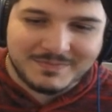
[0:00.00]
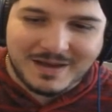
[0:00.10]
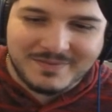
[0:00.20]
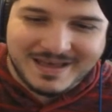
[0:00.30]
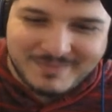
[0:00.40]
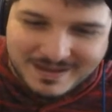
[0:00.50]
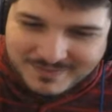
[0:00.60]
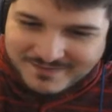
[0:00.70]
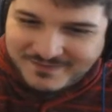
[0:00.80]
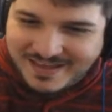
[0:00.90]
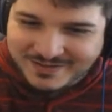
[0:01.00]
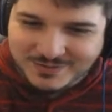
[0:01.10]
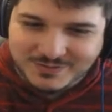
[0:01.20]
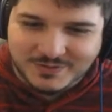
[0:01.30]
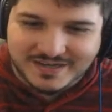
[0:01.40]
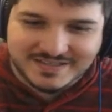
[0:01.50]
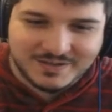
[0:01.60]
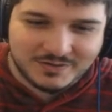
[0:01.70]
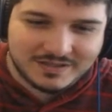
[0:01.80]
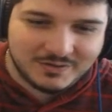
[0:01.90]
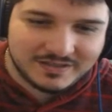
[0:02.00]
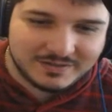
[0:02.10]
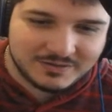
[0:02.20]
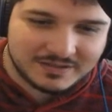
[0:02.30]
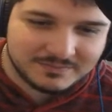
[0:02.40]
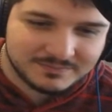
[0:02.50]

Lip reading: my bad. My fan goes crazy. Hold up.